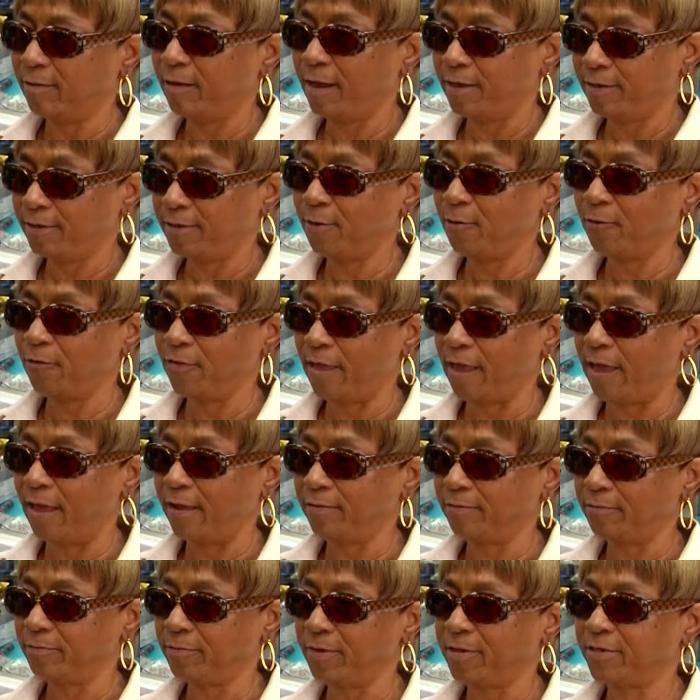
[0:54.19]
I know
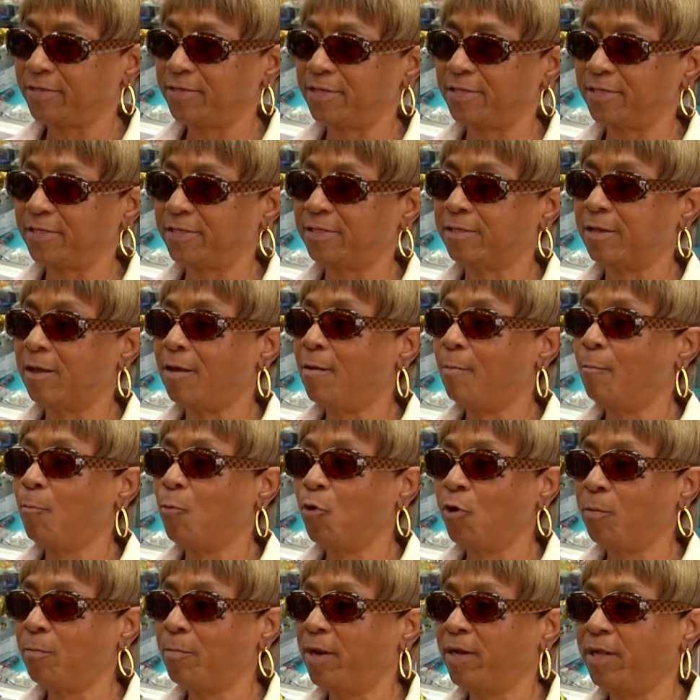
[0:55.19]
that because it's
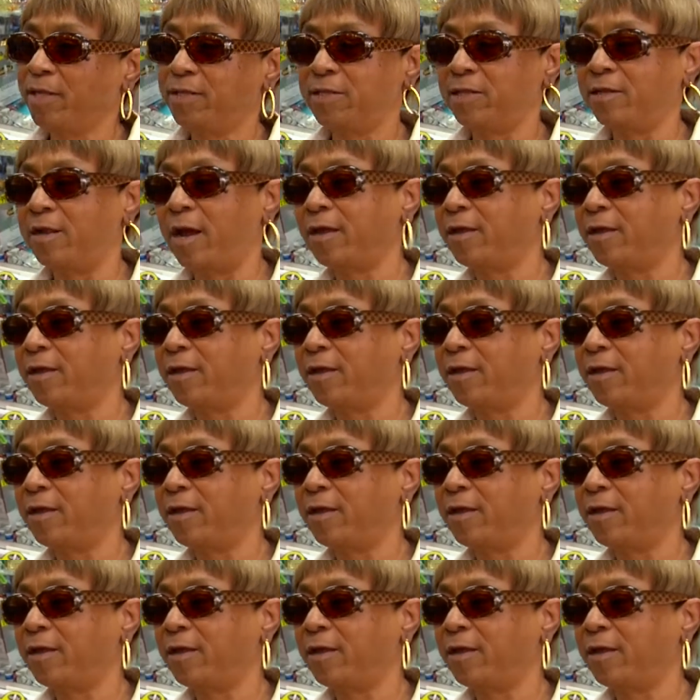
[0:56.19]
more money than